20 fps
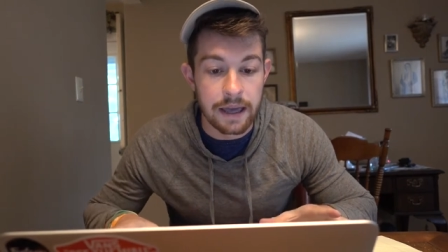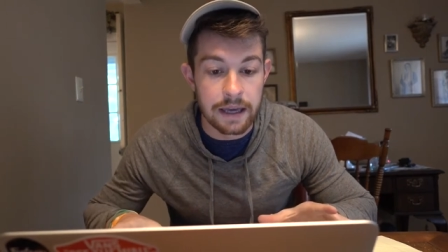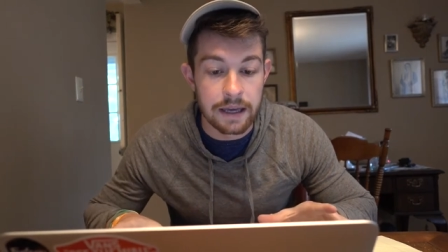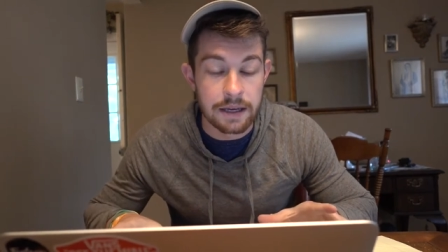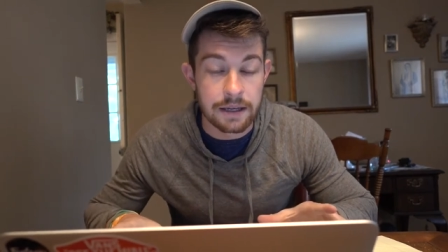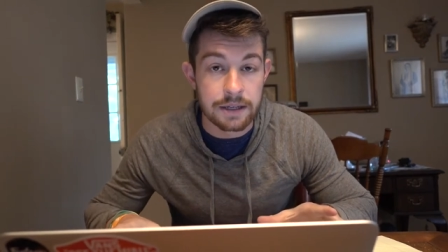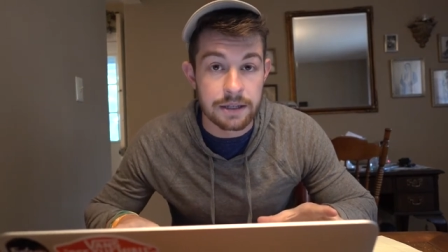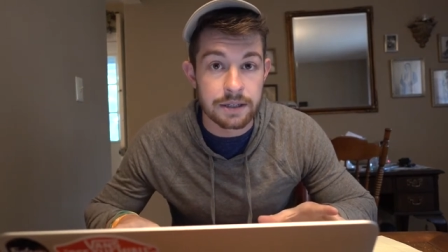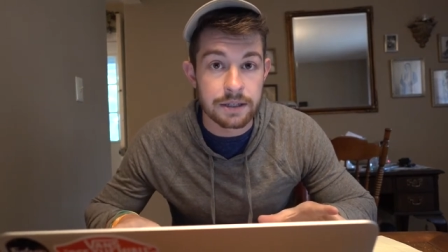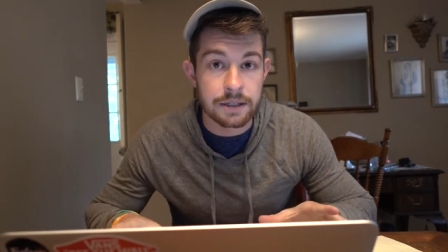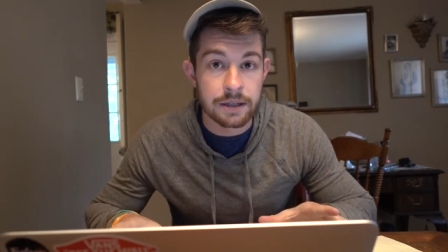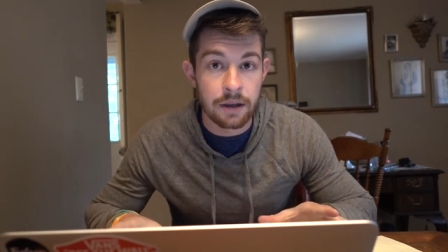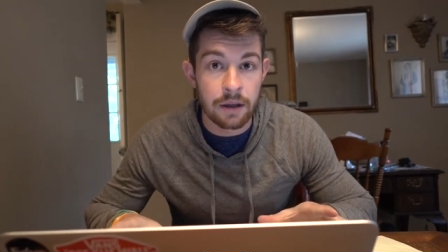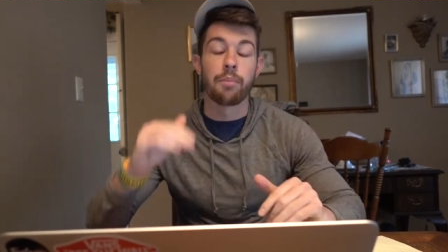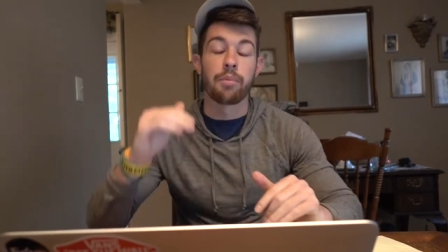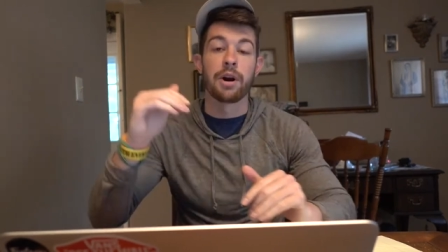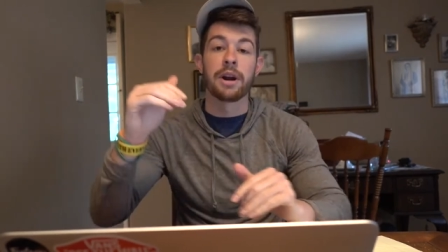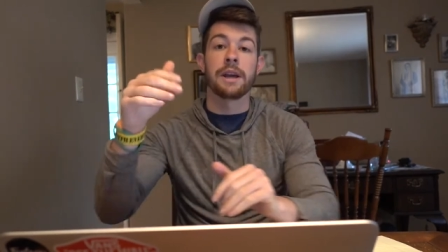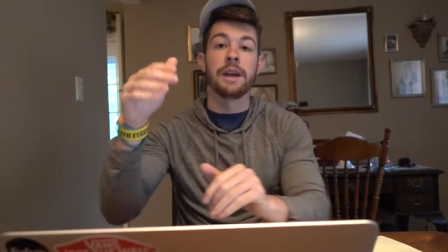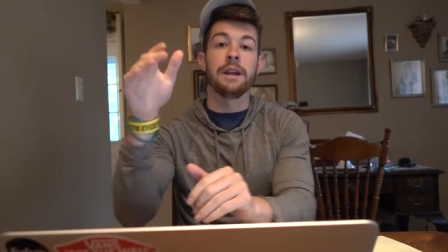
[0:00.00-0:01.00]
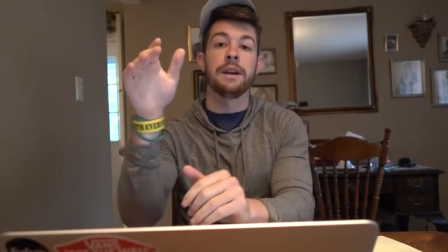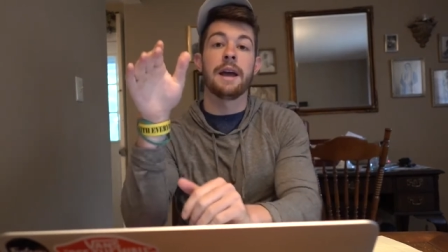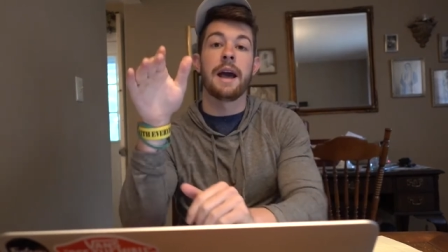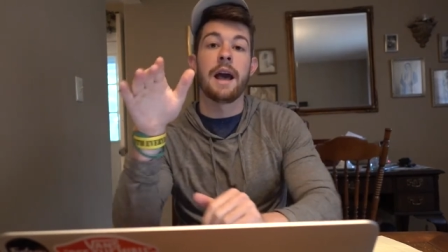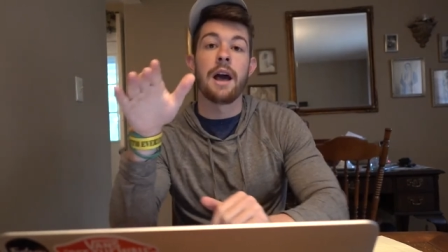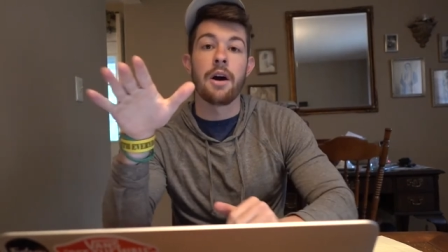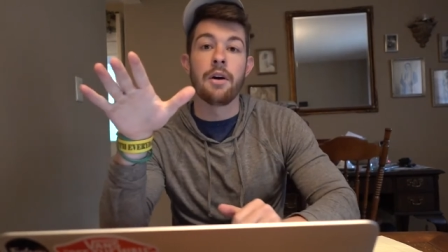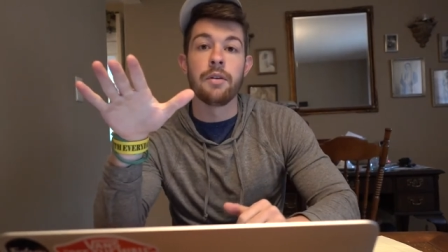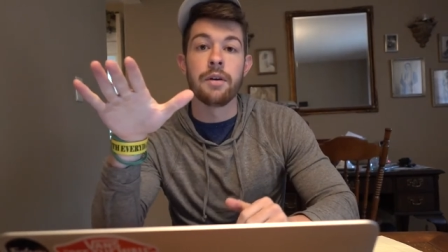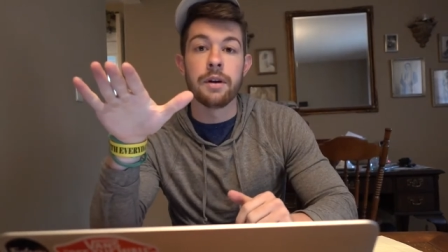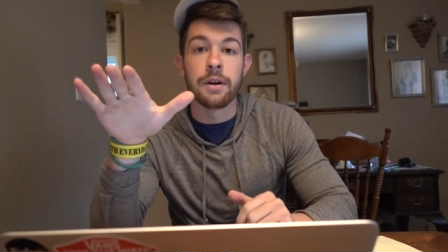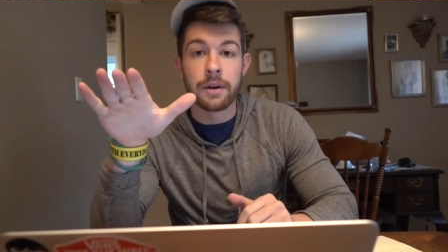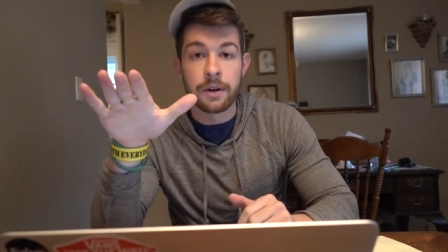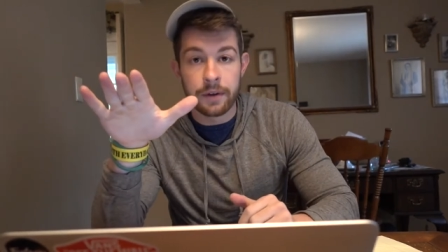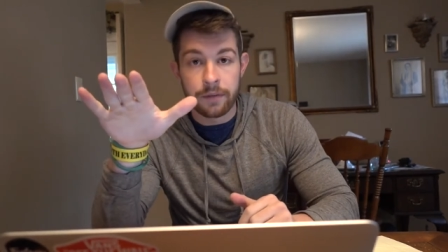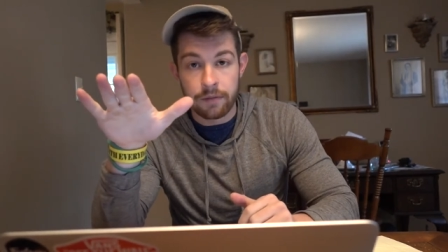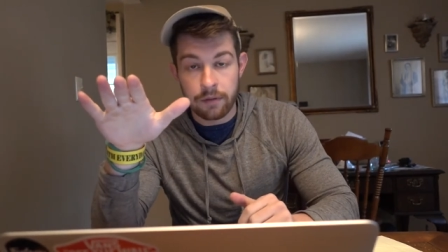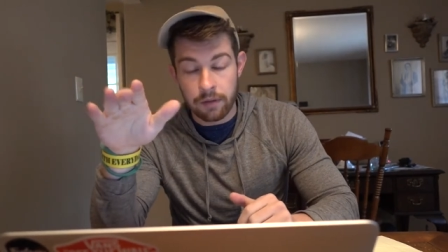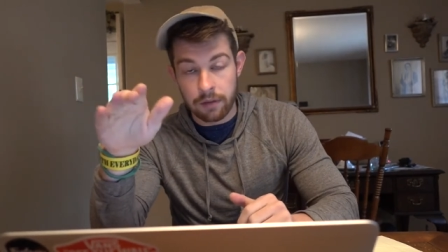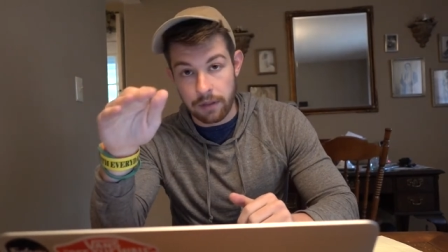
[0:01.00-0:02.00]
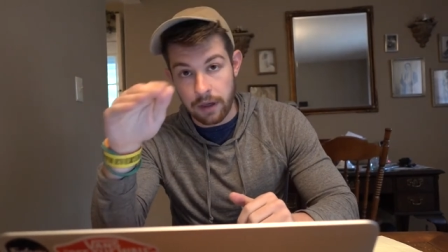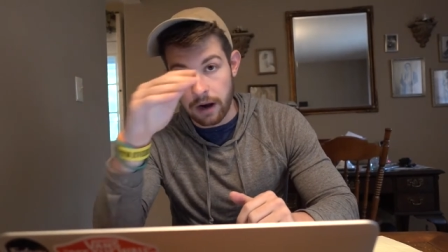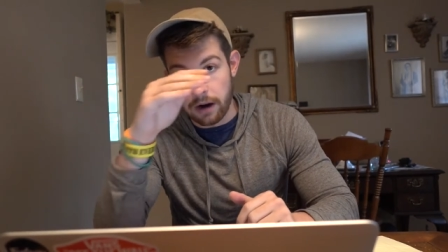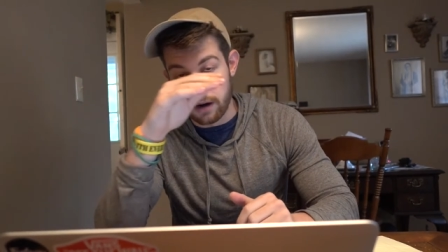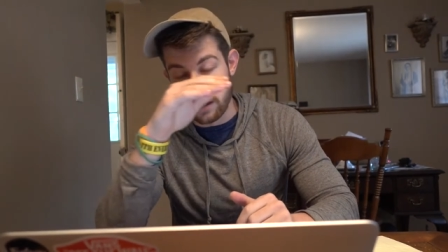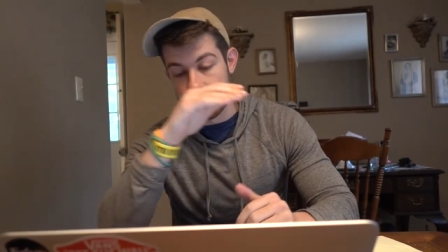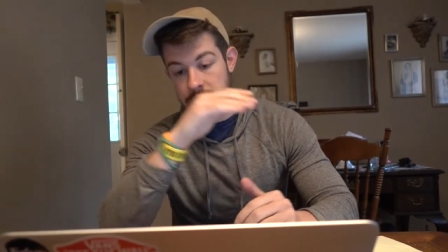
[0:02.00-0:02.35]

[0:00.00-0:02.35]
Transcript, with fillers: is breaking down their